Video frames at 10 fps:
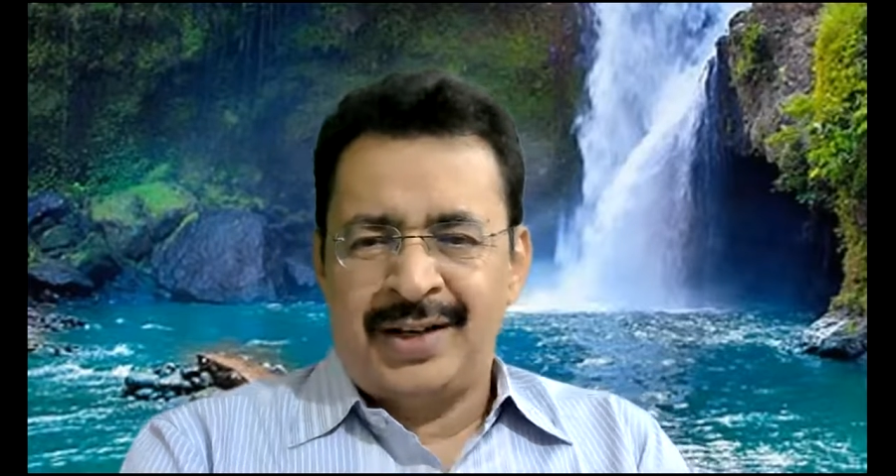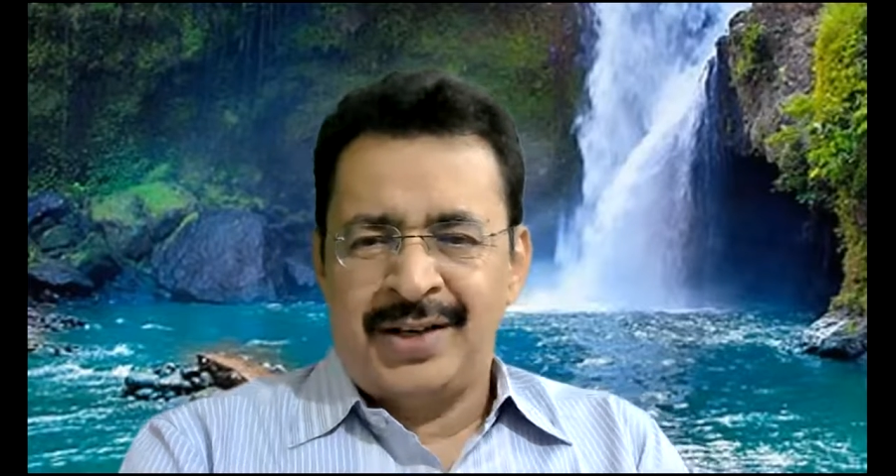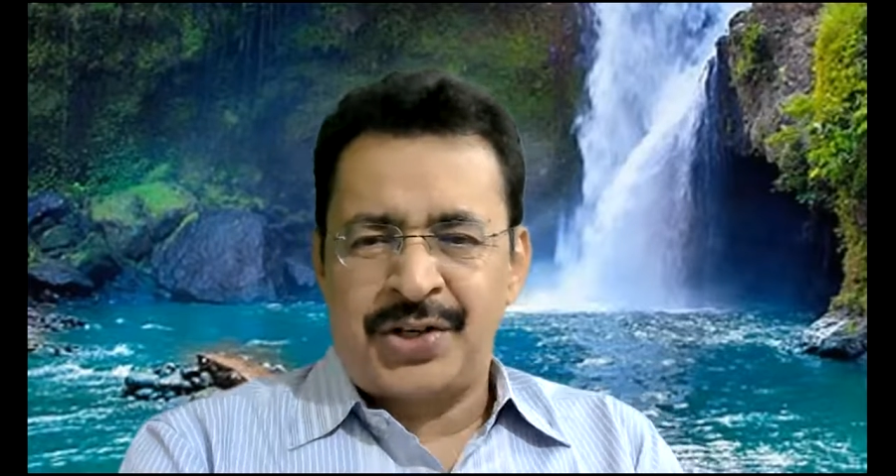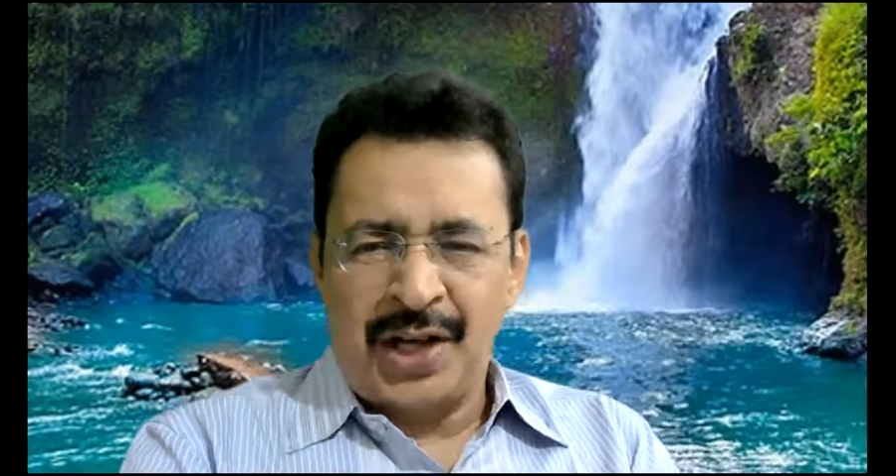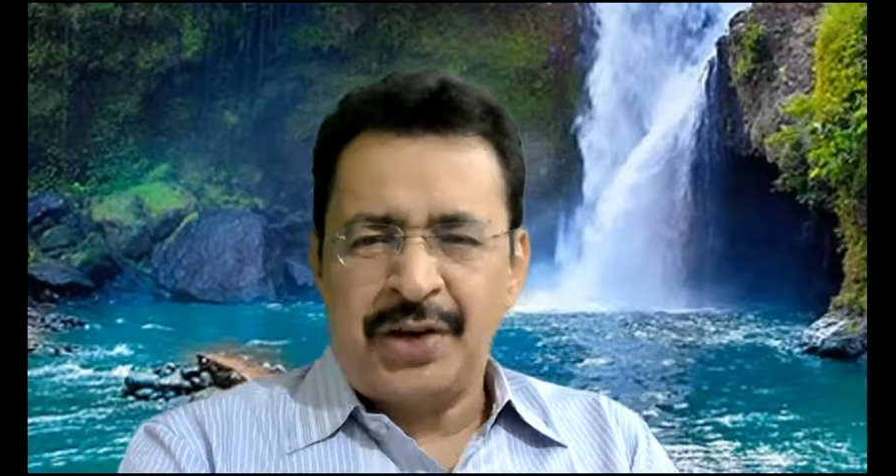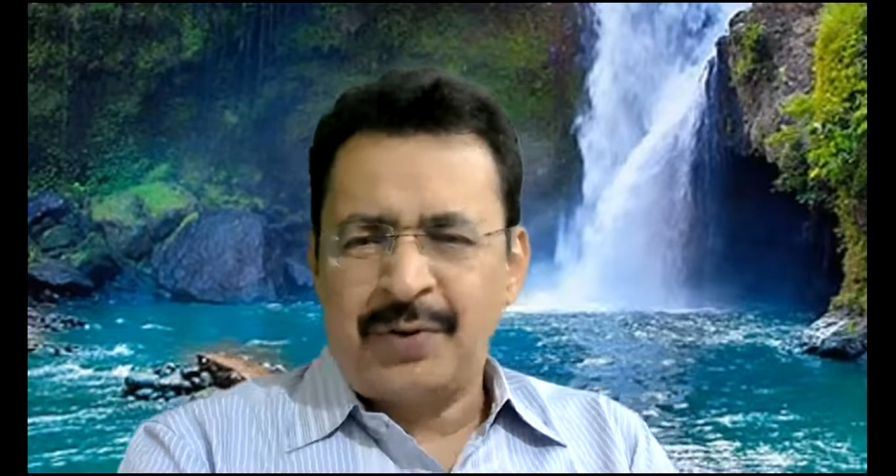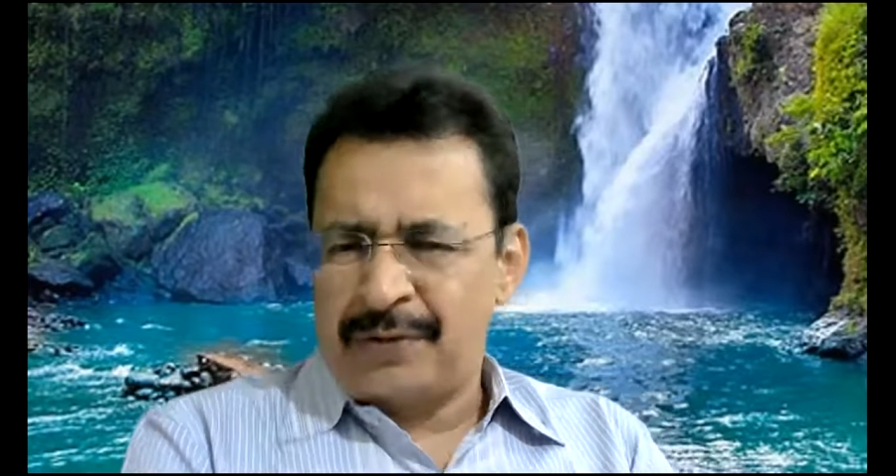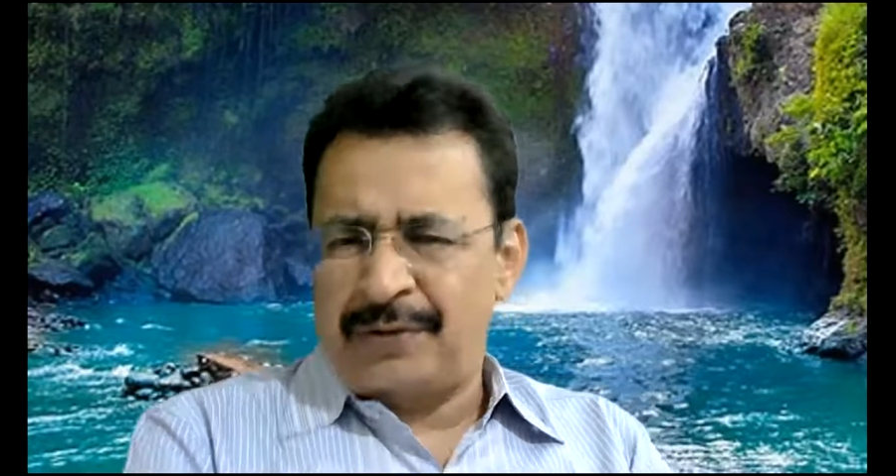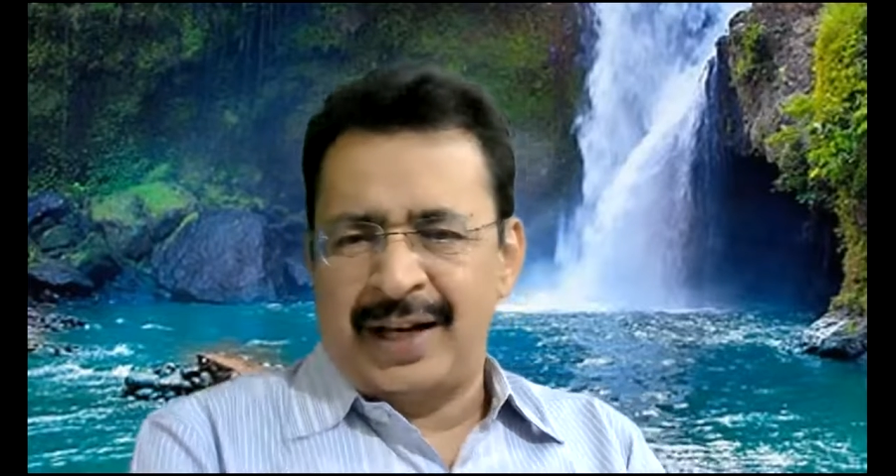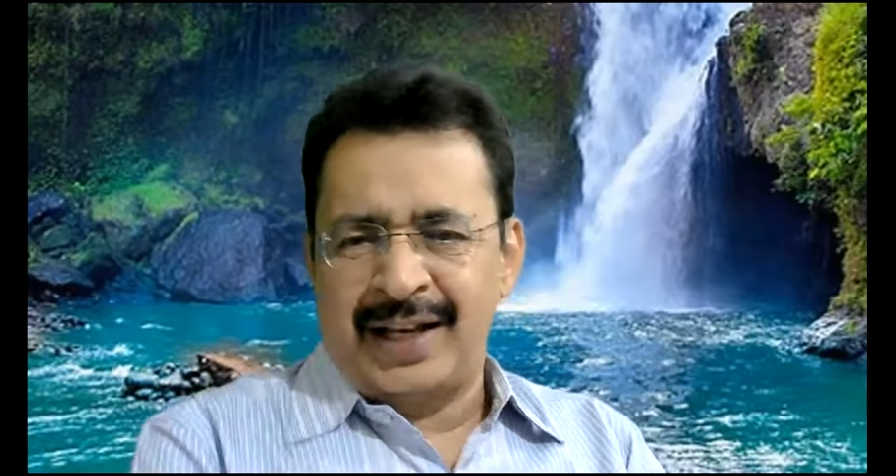share
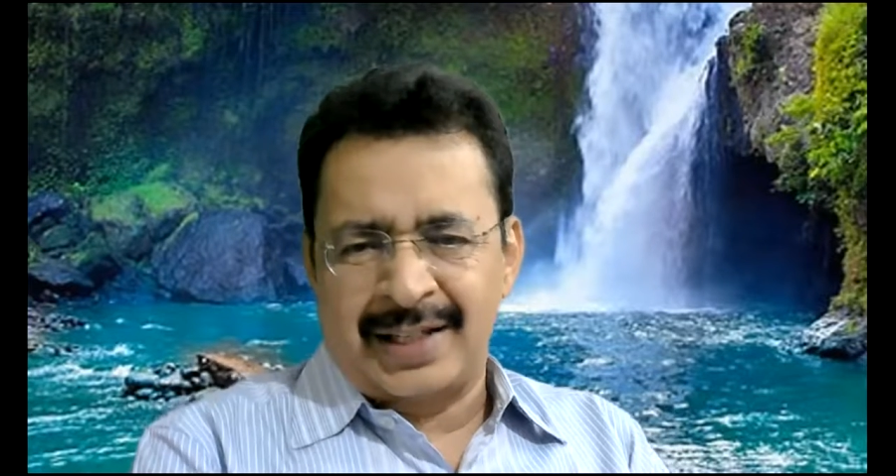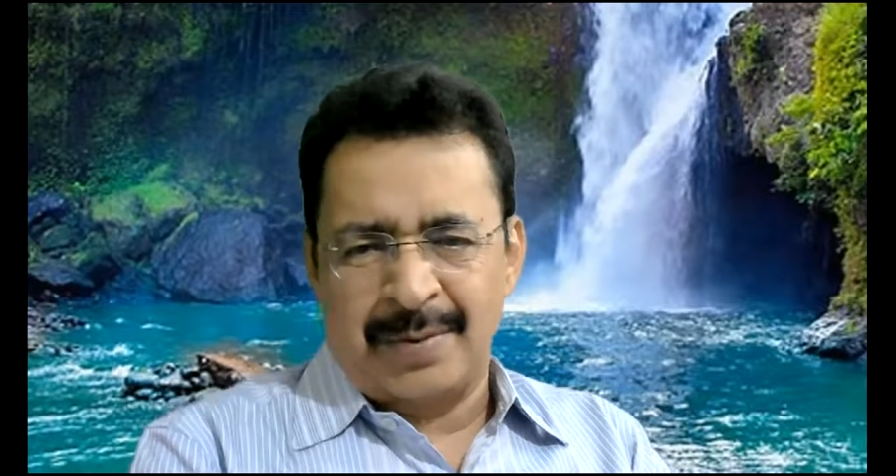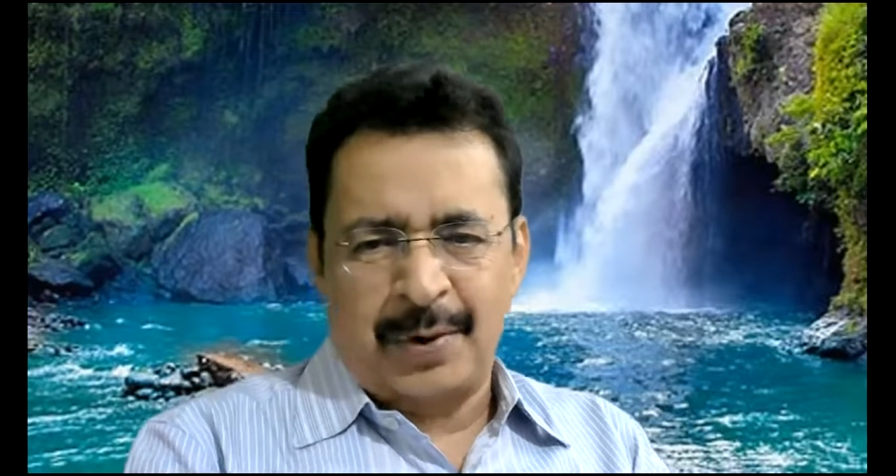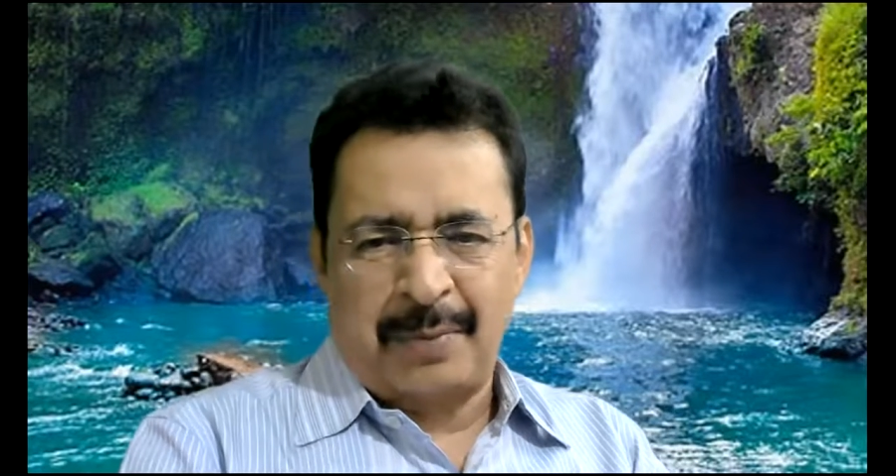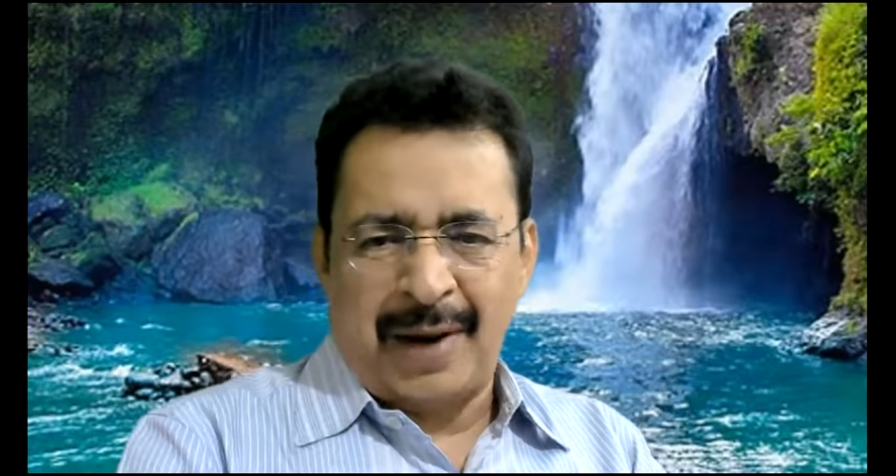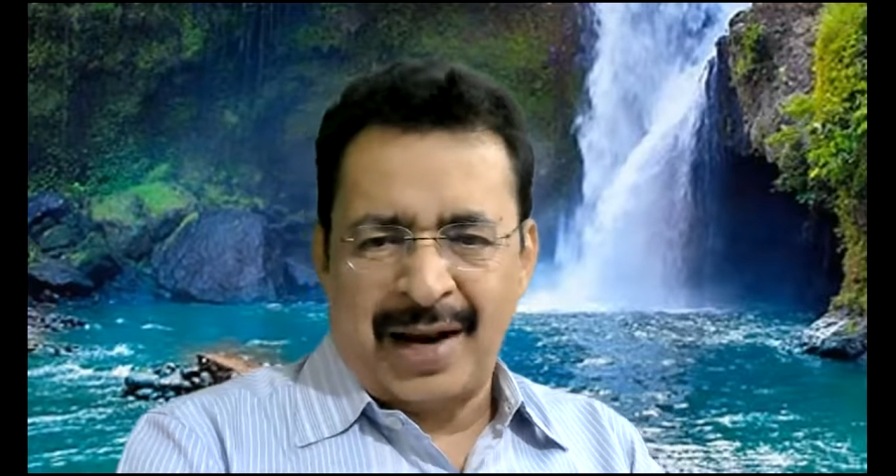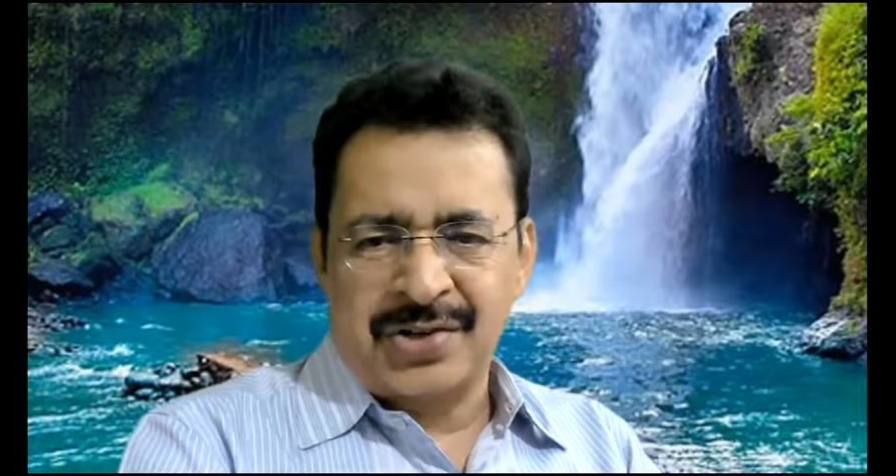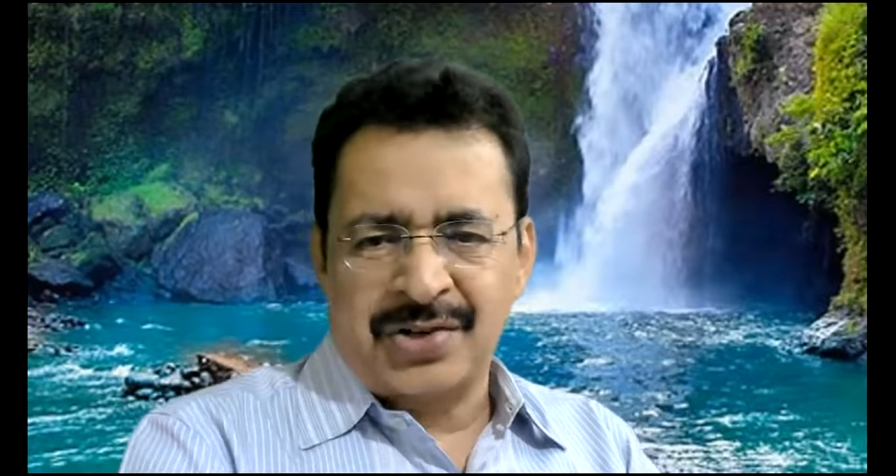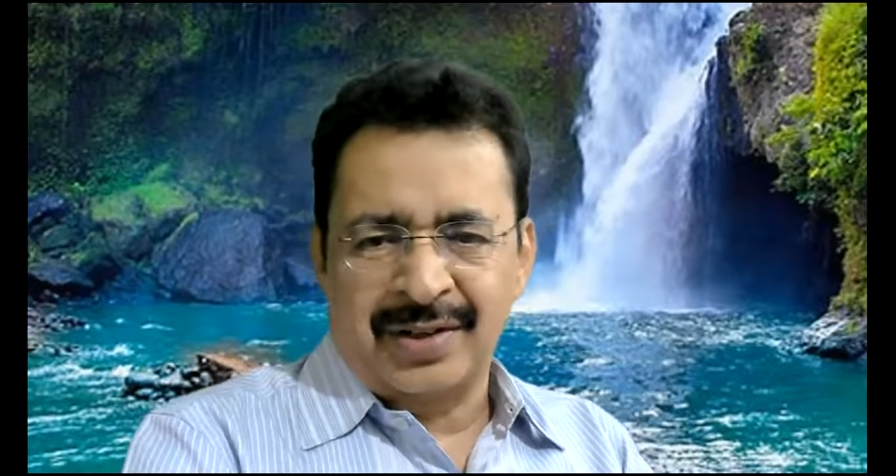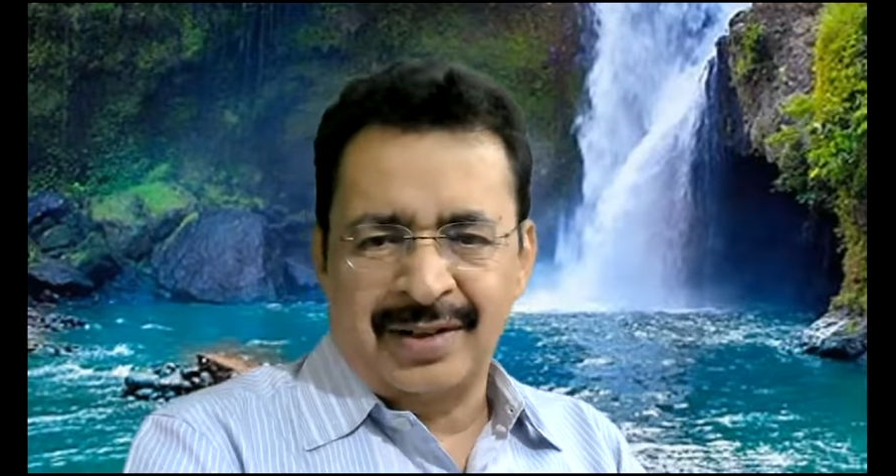your feelings about
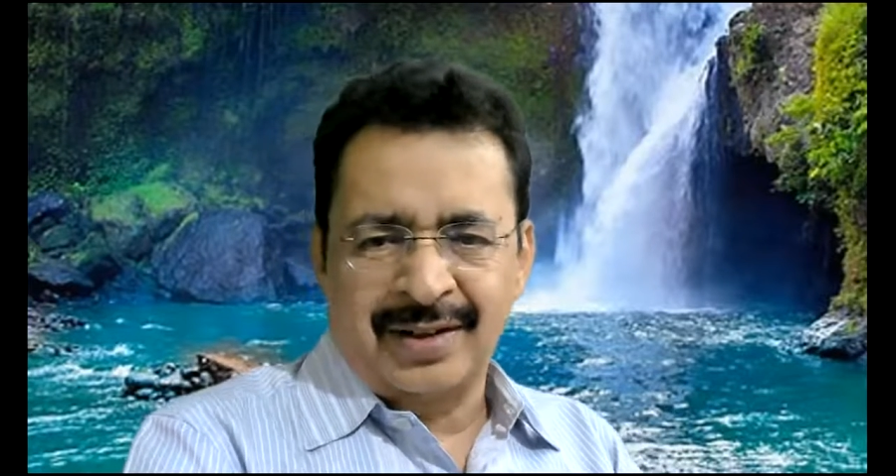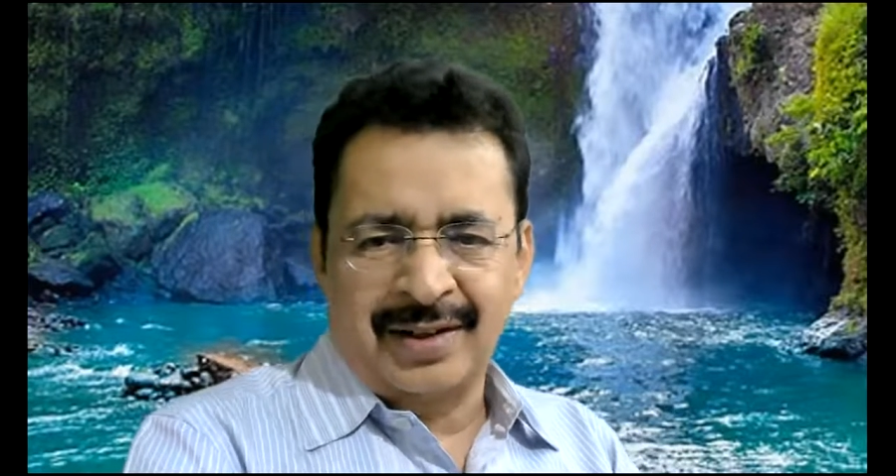passion